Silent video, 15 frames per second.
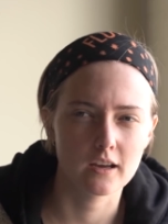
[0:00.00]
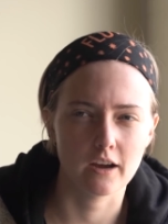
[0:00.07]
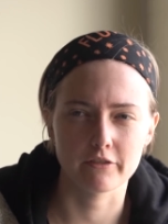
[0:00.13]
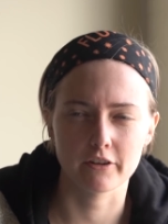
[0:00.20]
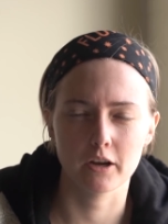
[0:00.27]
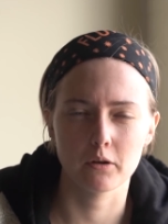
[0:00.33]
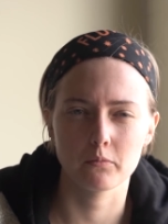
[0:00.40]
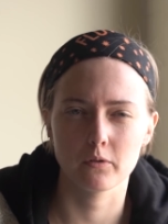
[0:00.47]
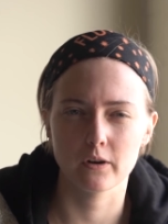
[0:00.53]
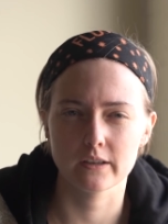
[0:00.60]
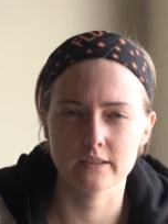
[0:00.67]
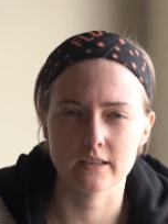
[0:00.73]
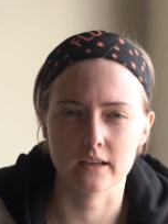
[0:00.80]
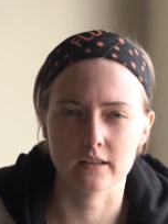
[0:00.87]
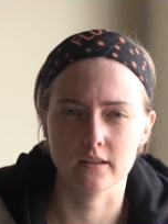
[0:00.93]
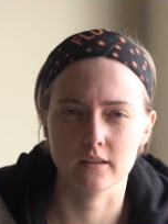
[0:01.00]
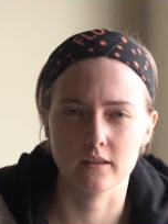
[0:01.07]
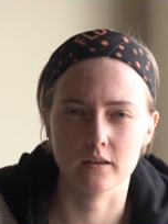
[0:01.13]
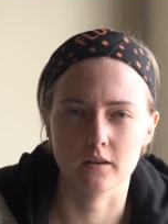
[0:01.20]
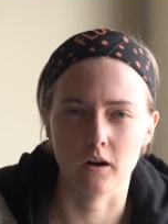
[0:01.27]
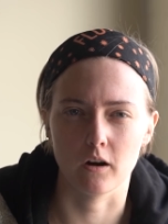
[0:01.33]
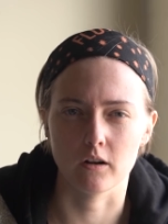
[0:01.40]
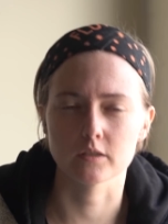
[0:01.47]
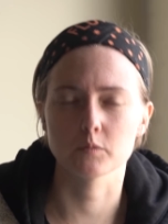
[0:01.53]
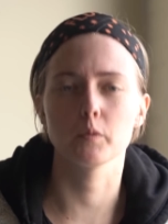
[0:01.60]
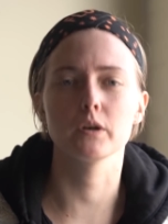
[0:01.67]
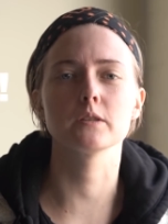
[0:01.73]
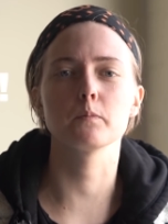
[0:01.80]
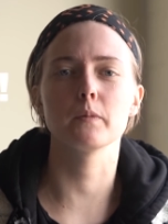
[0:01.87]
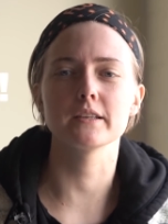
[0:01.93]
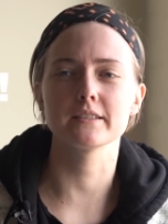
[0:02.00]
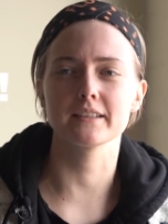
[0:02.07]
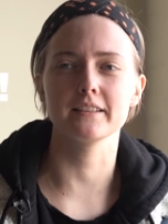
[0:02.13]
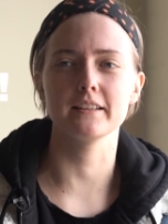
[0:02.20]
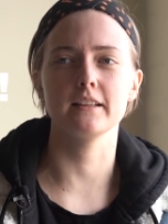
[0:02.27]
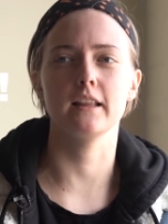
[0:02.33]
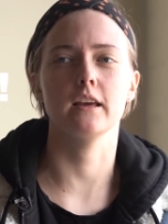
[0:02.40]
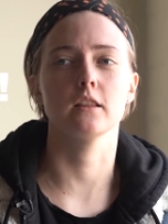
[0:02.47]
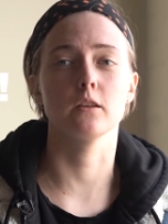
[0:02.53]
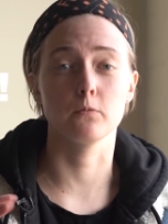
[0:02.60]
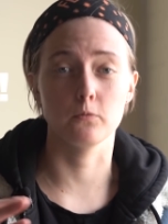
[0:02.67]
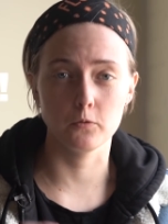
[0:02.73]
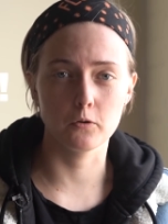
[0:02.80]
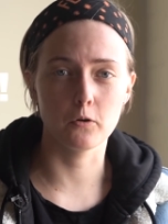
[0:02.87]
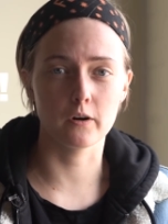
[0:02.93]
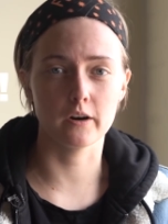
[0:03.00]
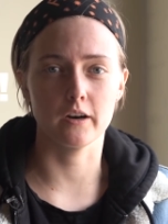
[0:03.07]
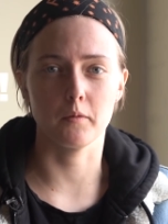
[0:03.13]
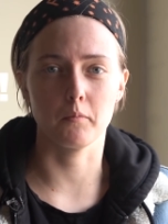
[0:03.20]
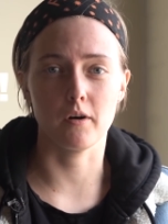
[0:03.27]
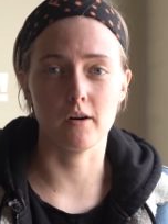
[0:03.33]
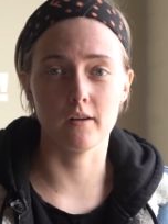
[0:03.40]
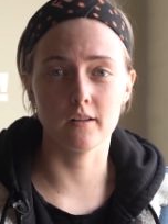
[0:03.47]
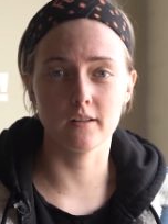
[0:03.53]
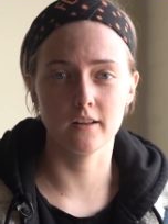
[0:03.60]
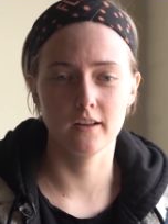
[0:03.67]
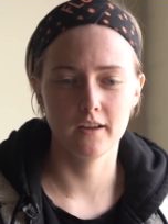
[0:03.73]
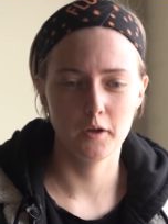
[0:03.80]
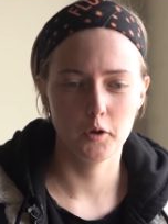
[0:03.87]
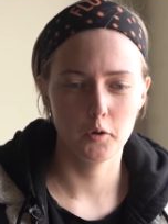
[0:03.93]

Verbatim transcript: I forget what exactly they're called, but it's basically like the food court in a mall